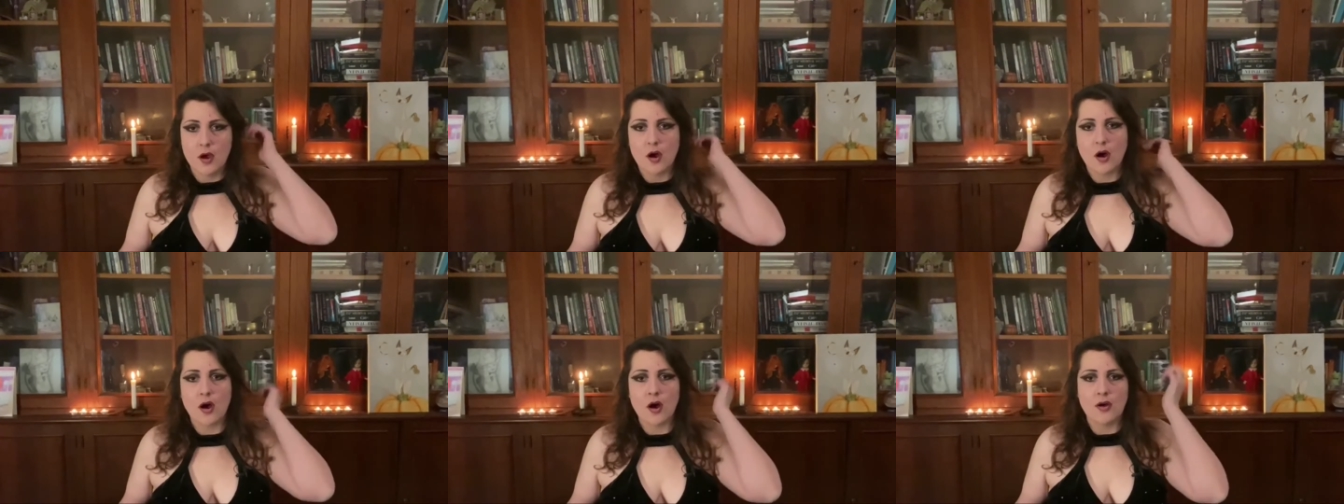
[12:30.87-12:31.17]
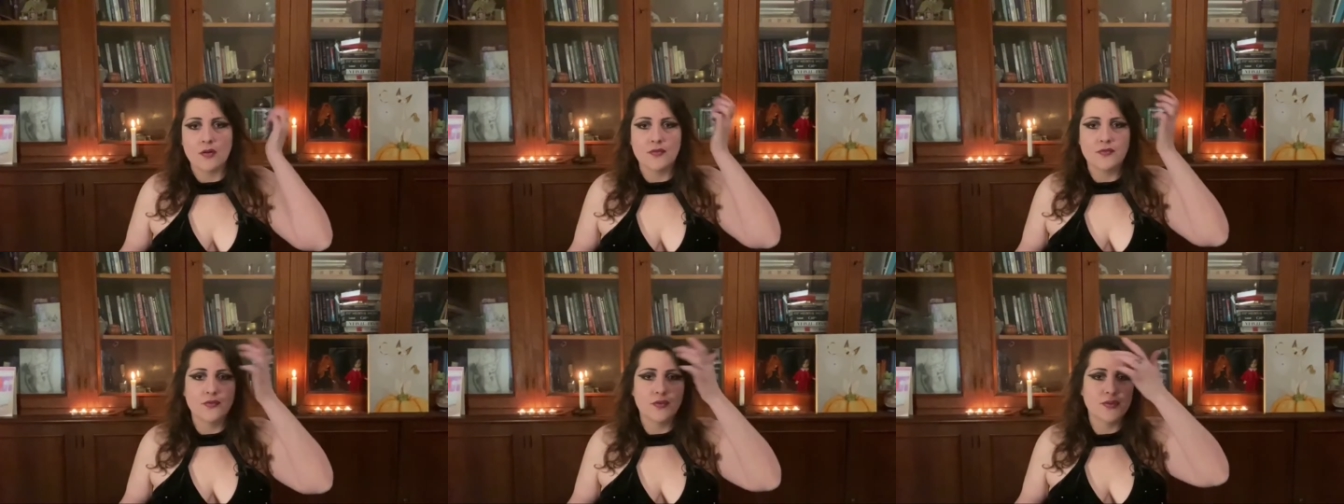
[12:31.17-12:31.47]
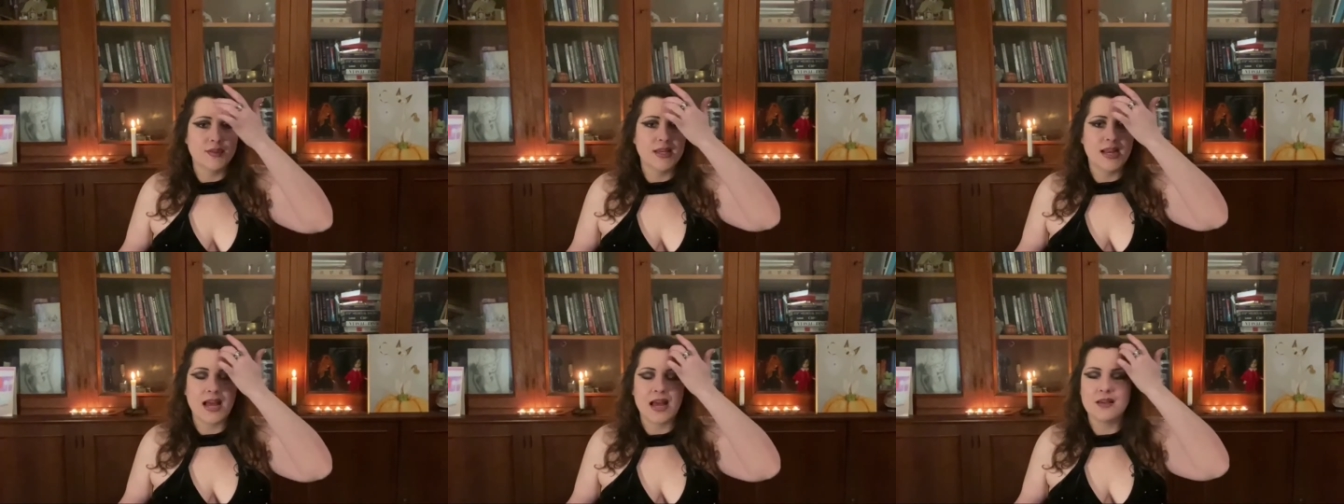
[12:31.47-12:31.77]
of
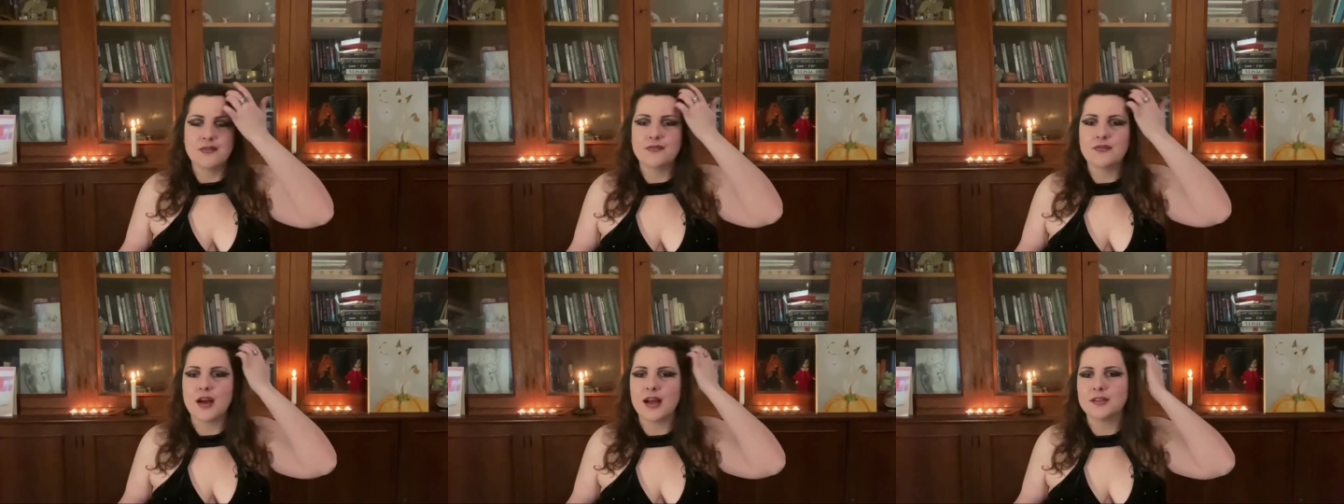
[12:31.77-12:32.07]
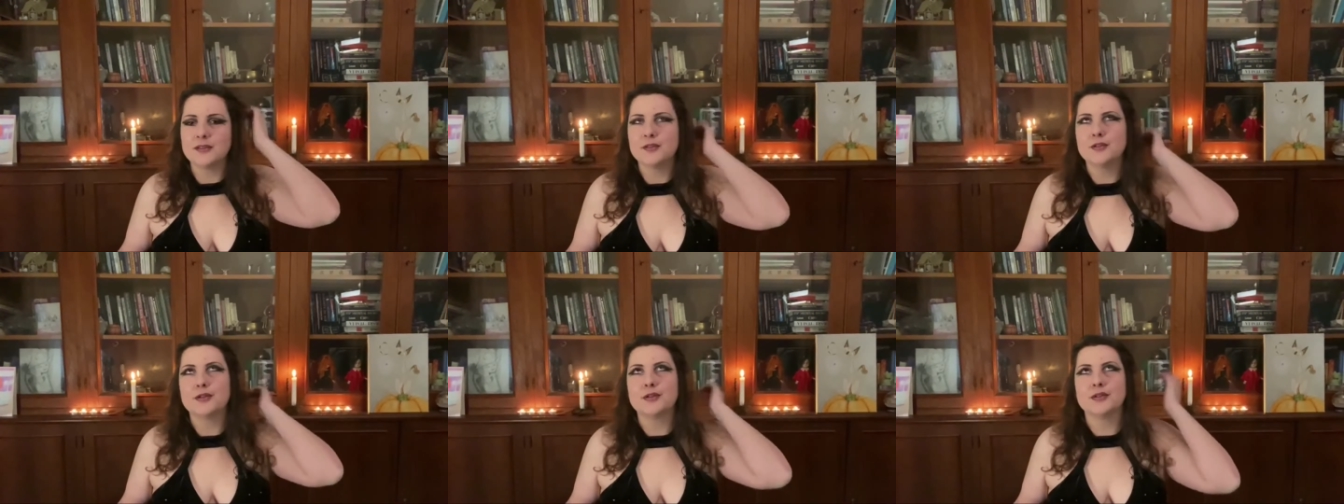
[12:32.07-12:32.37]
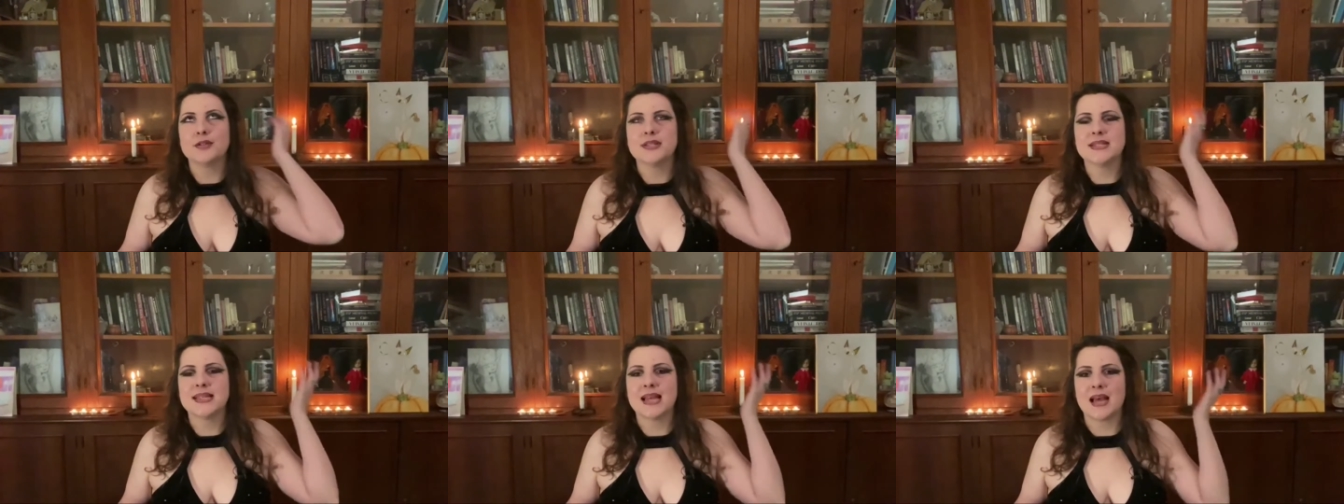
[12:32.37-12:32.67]
the life under
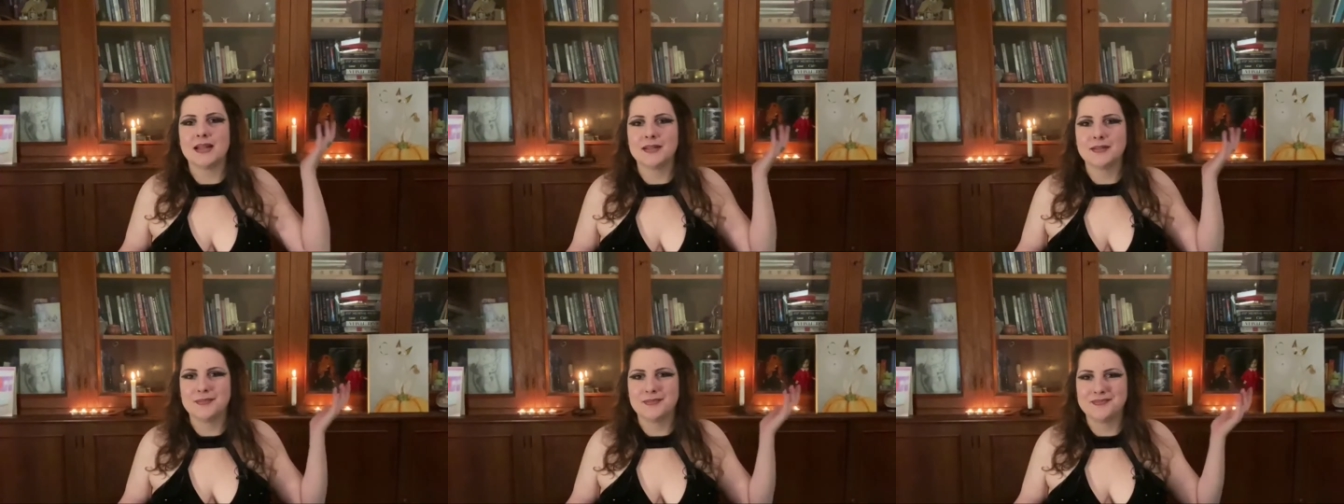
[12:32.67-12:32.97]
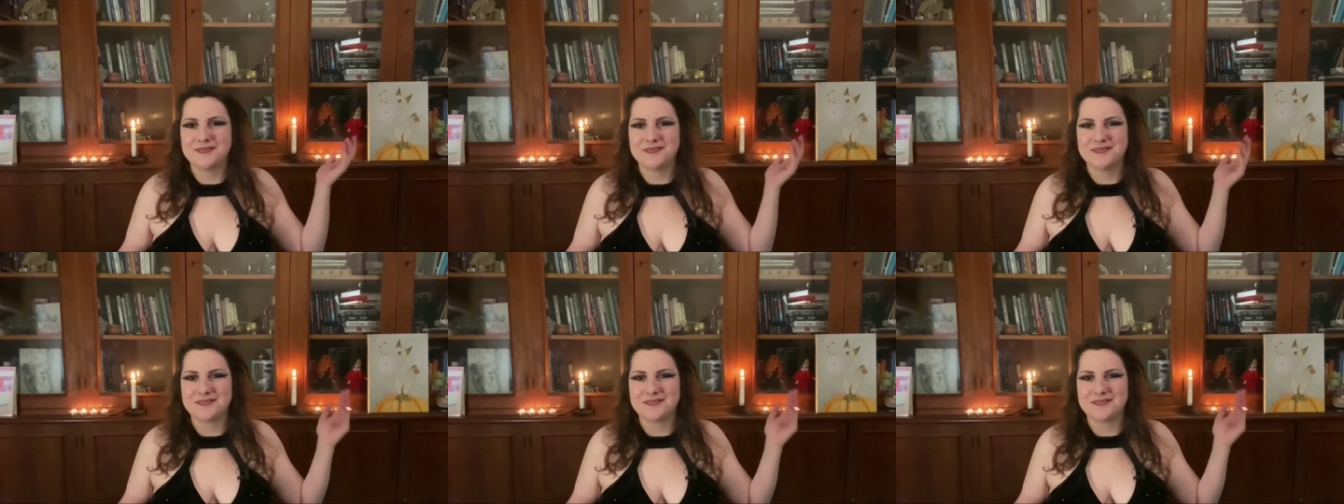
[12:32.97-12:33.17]
the sun,